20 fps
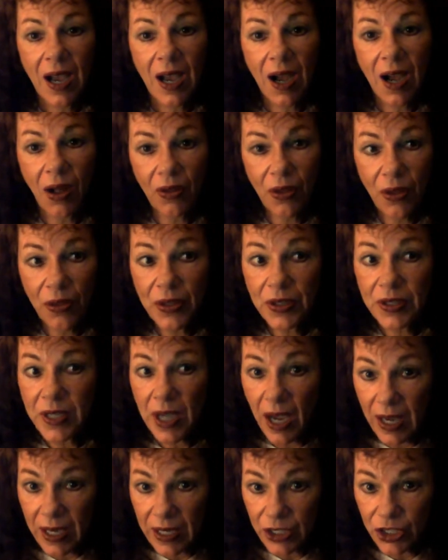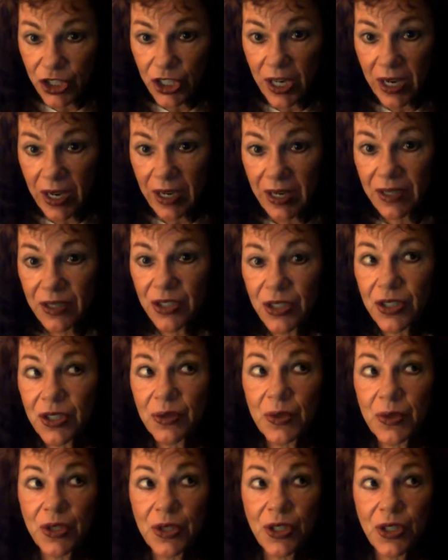Although the diet change
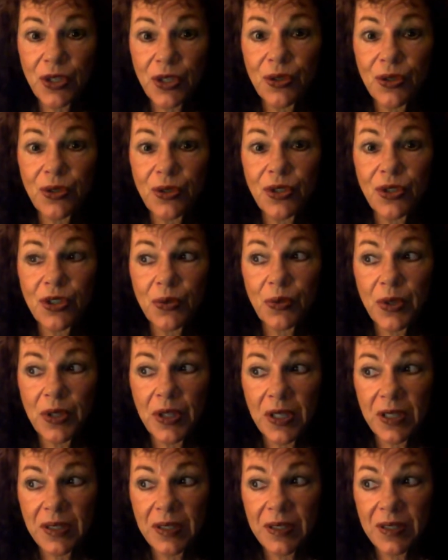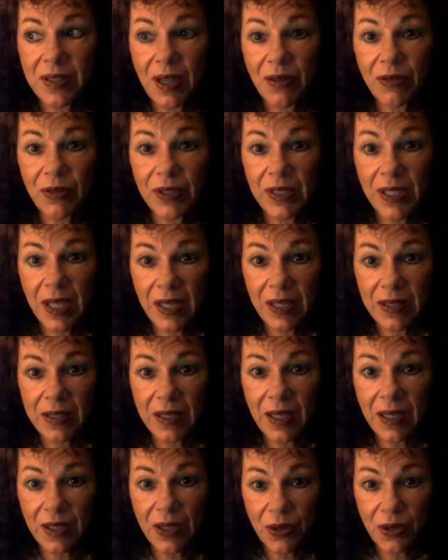was huge, within several days
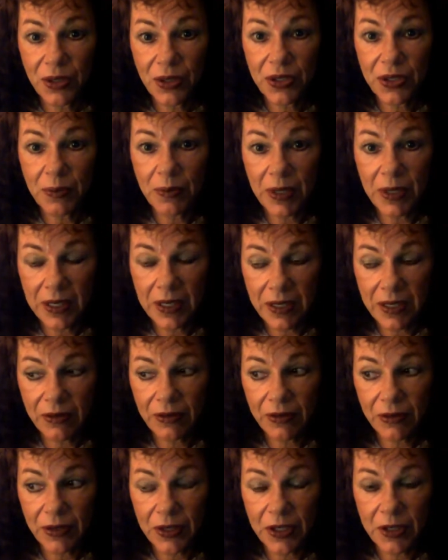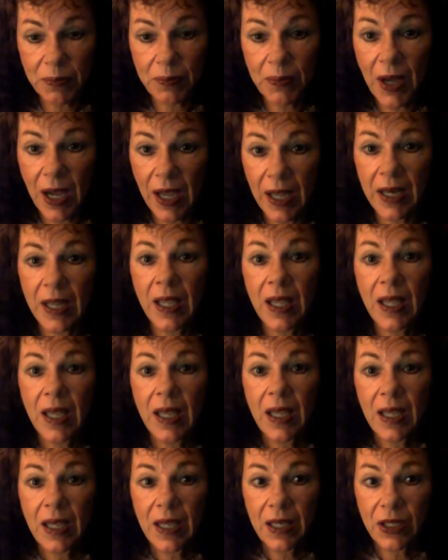I noticed a big difference. But
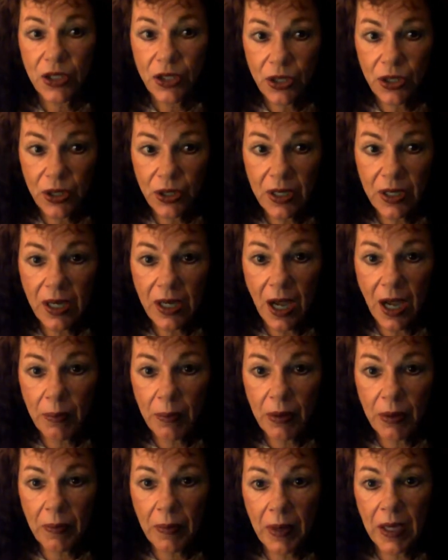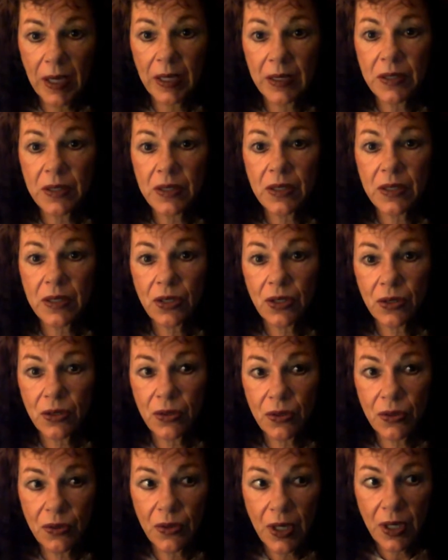it took a couple months
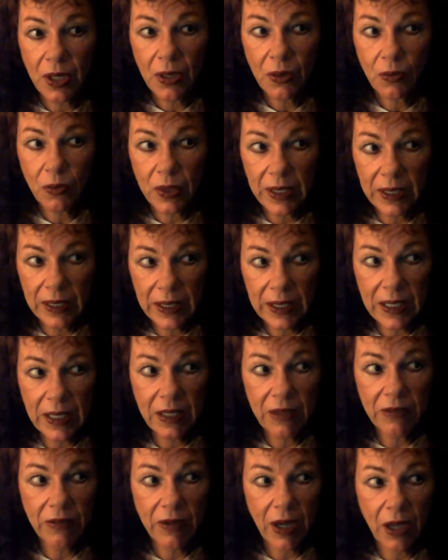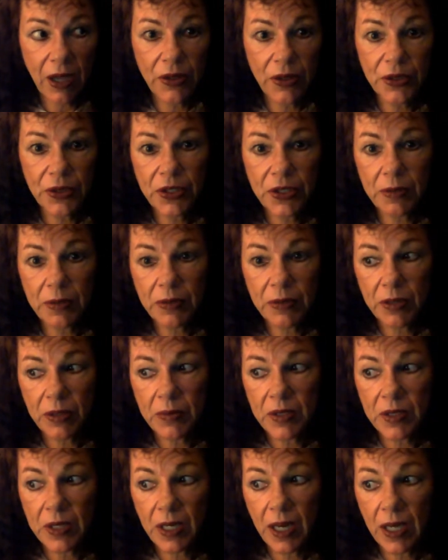to relieve other
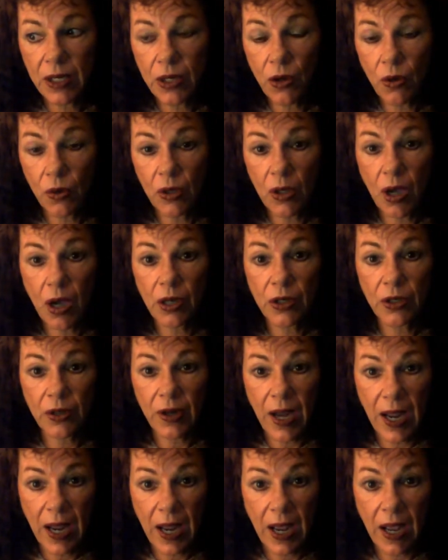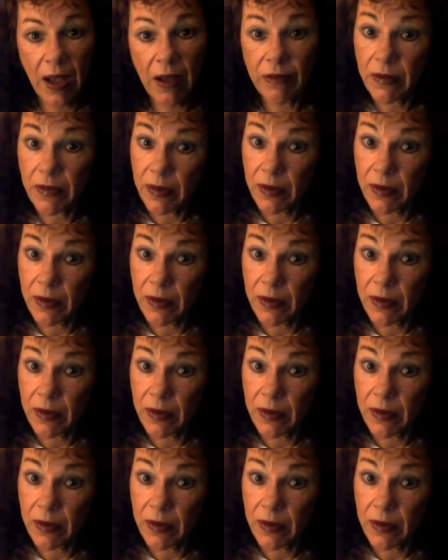symptoms that I no longer have,